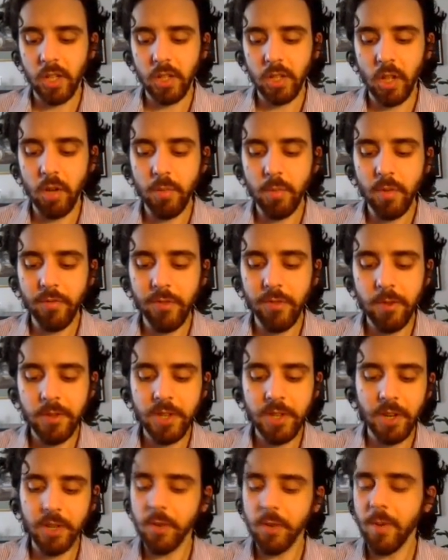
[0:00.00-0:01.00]
Global
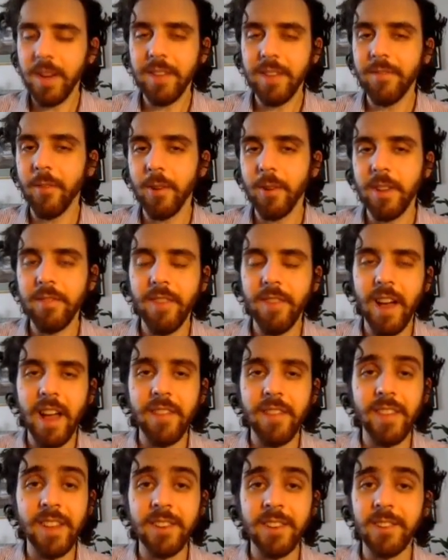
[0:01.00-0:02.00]
Future
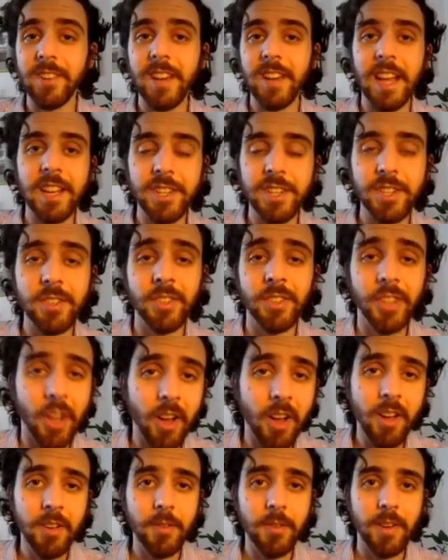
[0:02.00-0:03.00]
2045 International
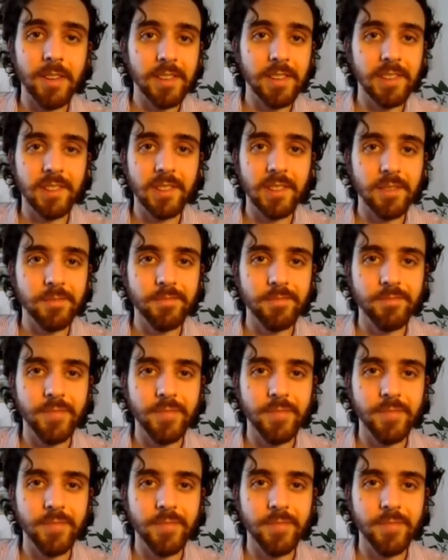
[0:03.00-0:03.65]
Congress.